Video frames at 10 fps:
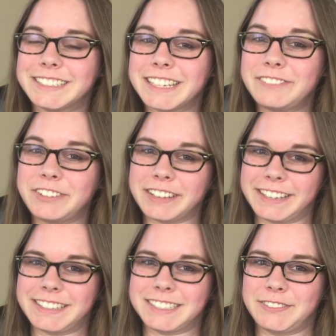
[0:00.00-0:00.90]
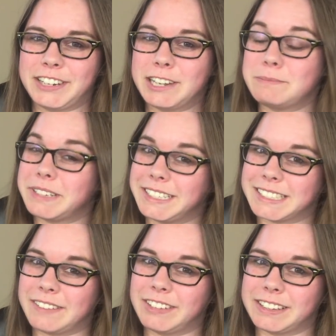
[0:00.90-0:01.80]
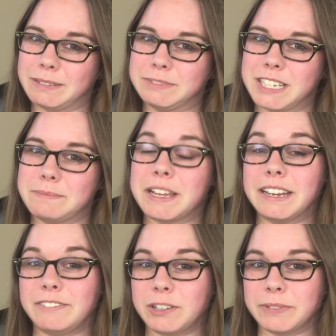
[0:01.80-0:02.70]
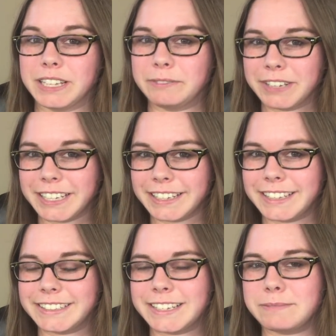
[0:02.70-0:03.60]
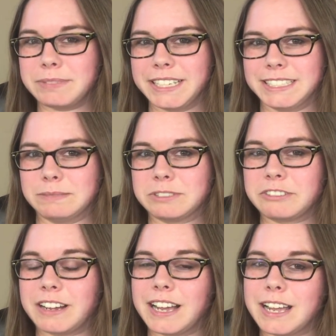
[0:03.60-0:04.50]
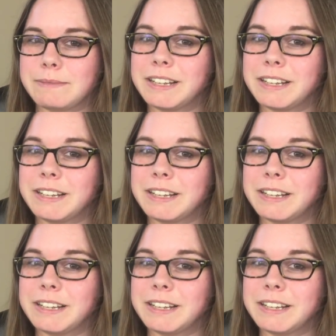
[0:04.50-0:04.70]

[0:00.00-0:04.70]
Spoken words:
if you like this video, please give it a thumbs up, and if you really liked it, please subscribe.